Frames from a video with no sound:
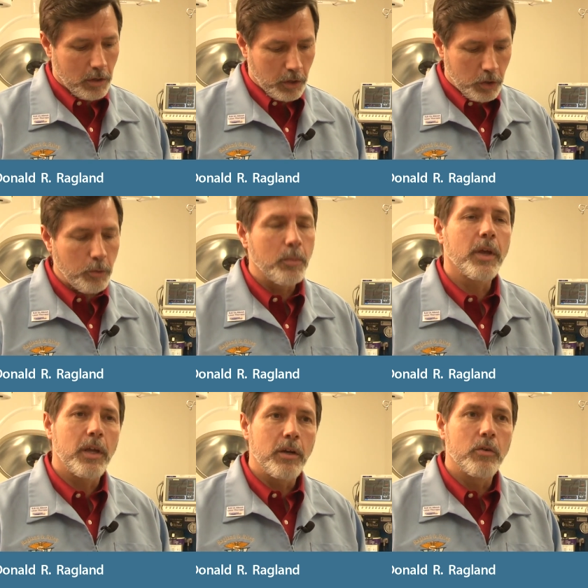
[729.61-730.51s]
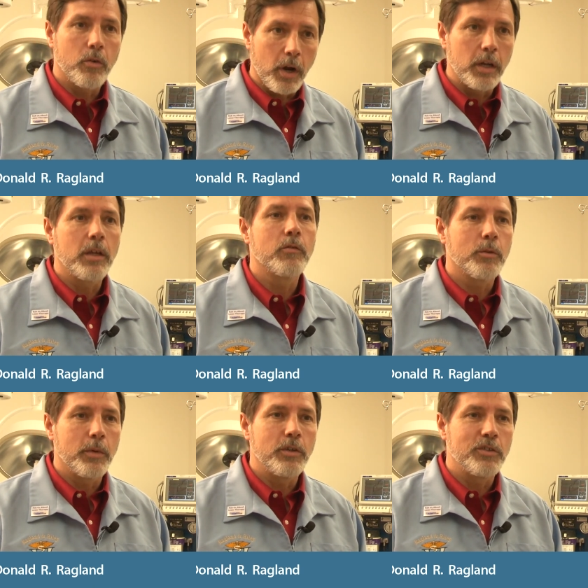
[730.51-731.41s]
acute pain, chronic
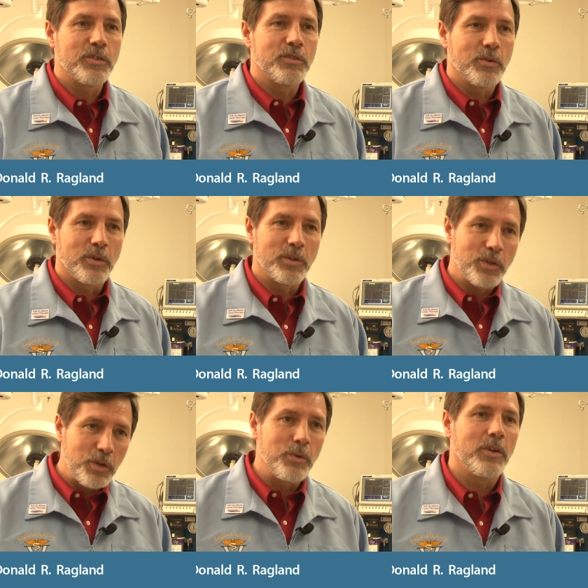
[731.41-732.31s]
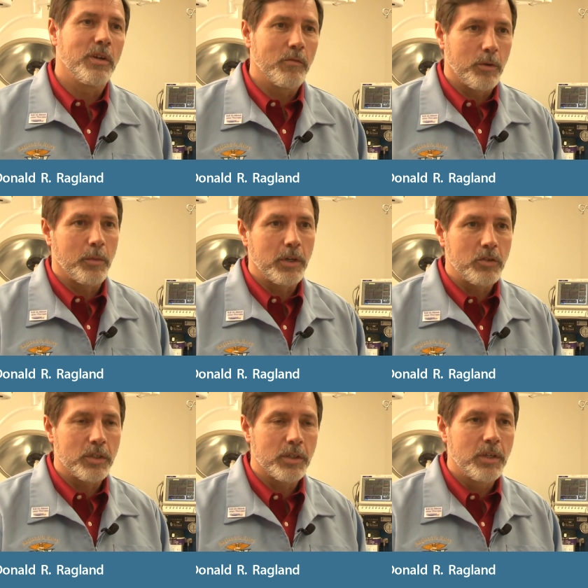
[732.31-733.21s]
inflammation, or acute
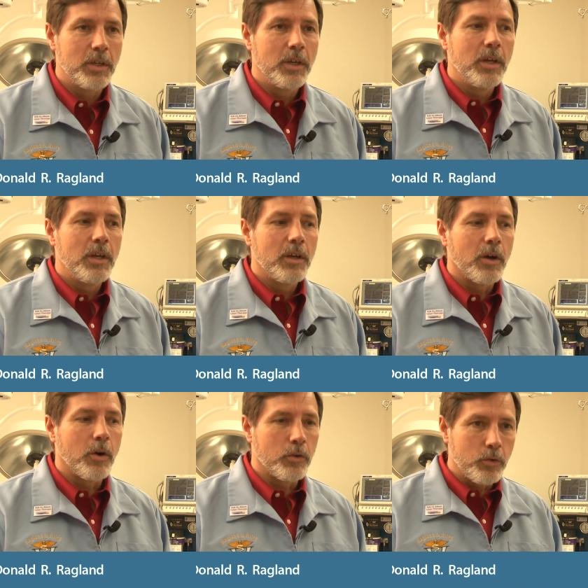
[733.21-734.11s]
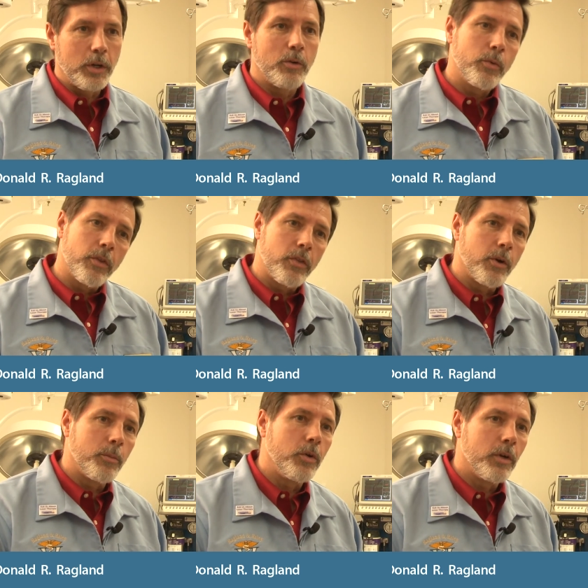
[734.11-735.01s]
inflammation are treated with a
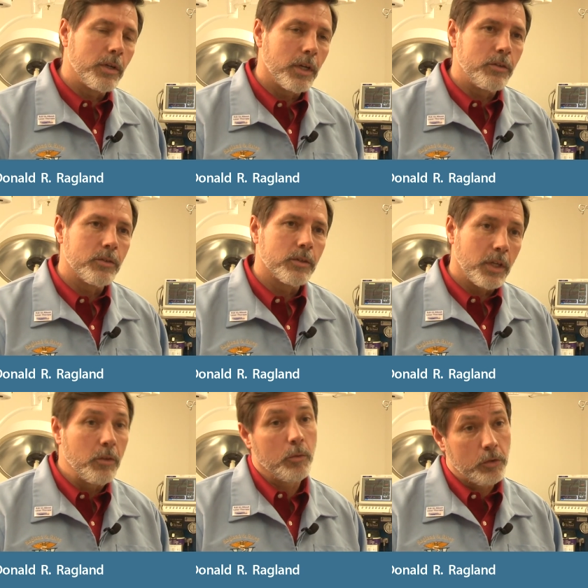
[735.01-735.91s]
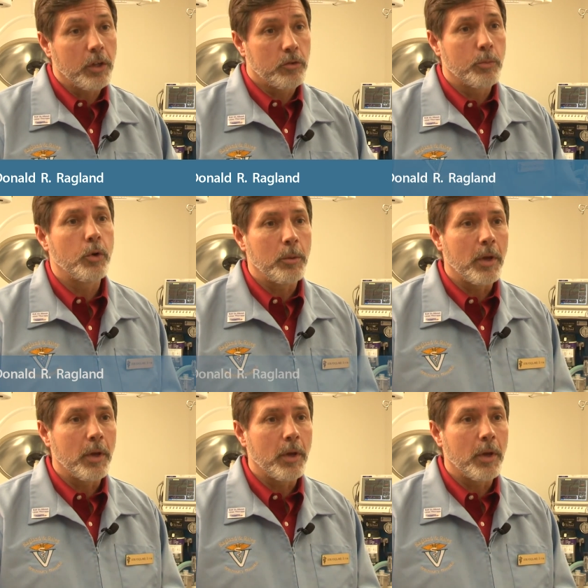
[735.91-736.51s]
therapeutic laser. And the results are pretty